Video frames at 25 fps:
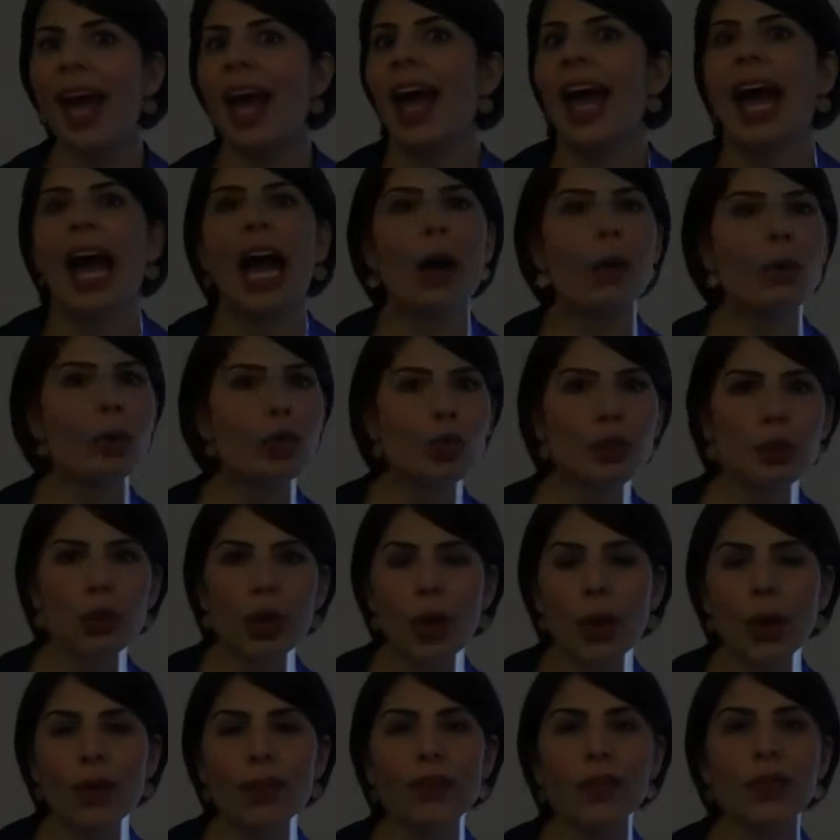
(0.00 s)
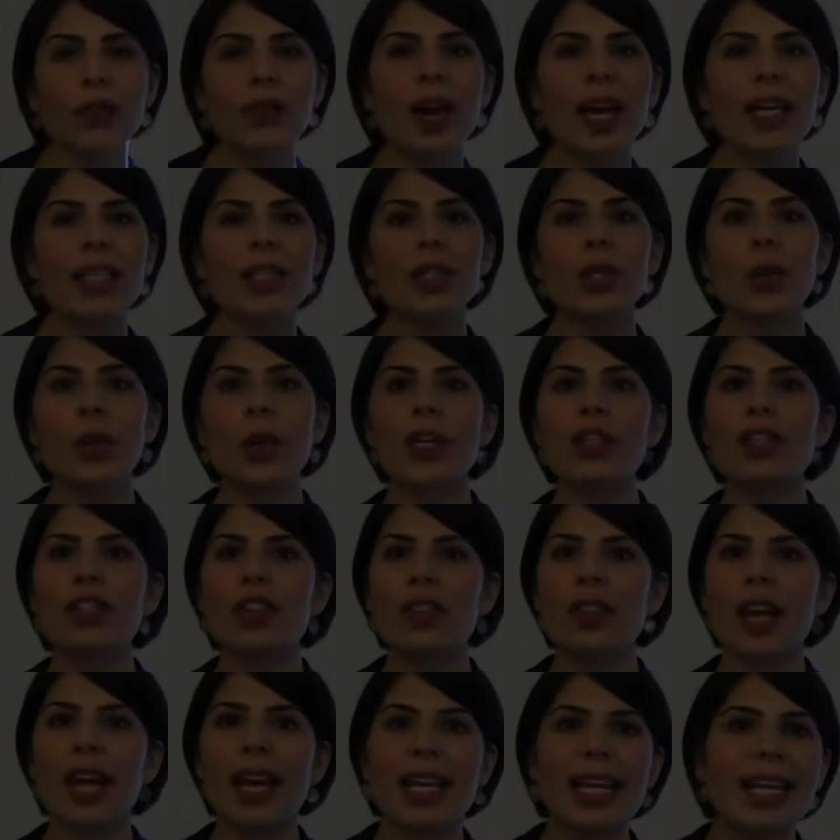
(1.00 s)
how would you know if you've asked a
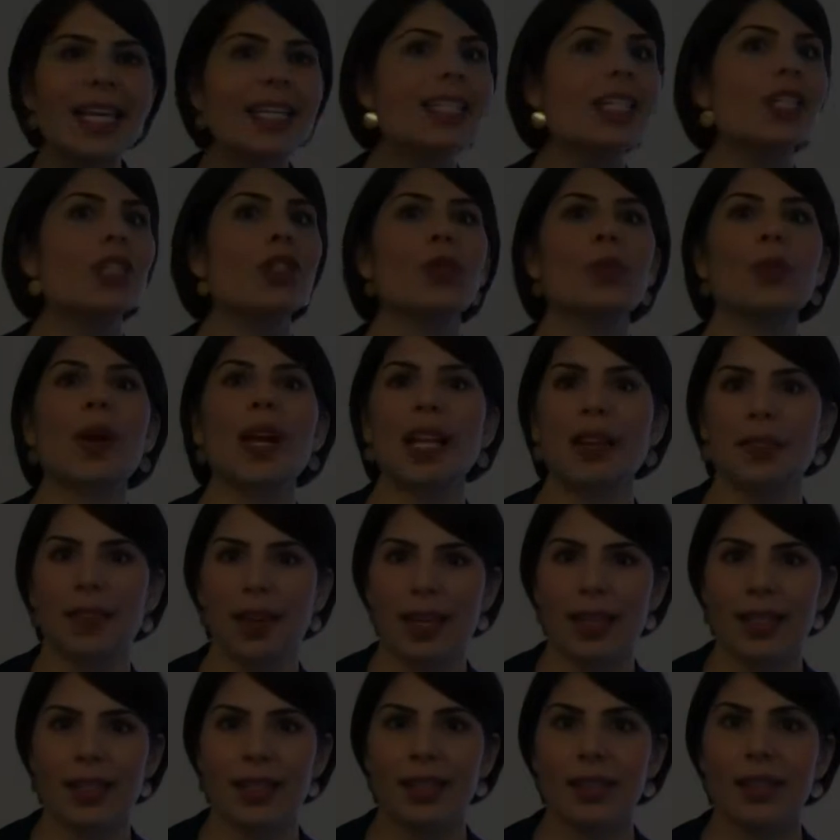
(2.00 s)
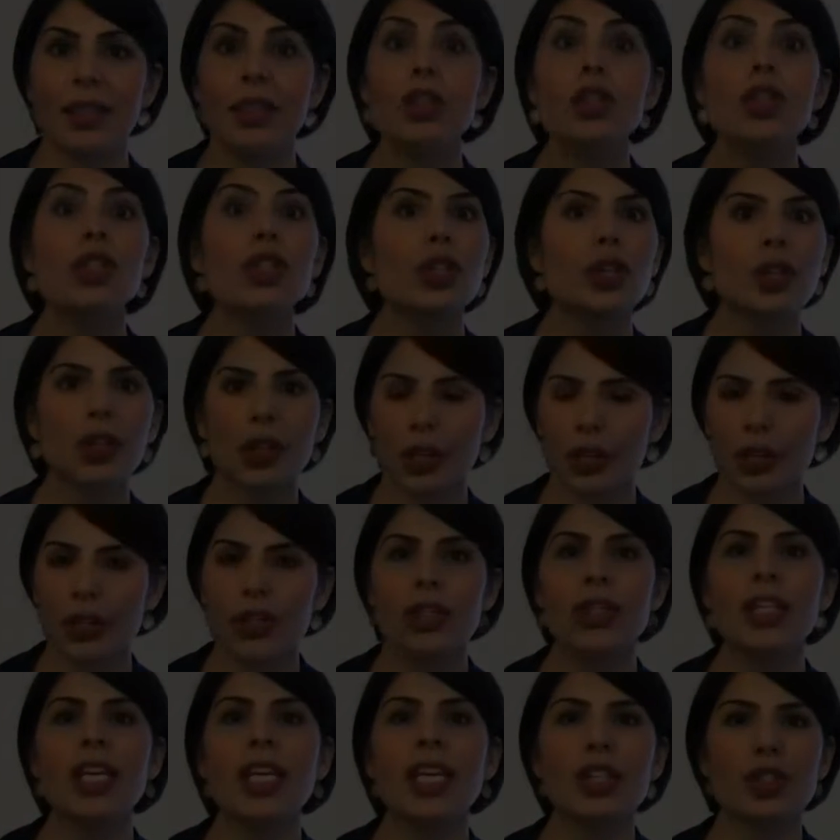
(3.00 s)
question that isn't relevant to
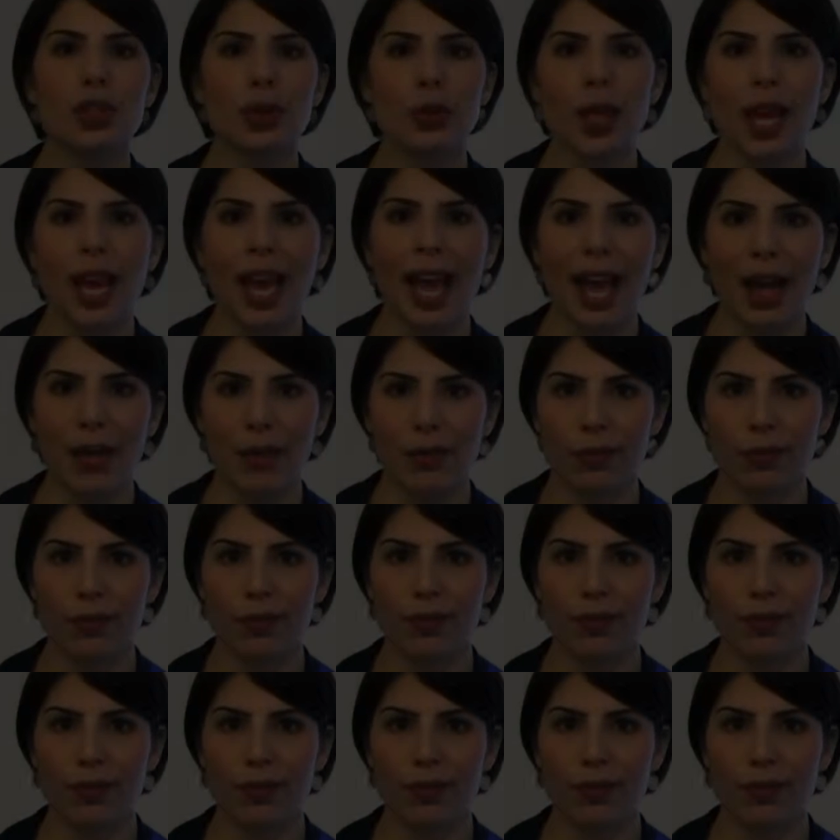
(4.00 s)
the issue they have,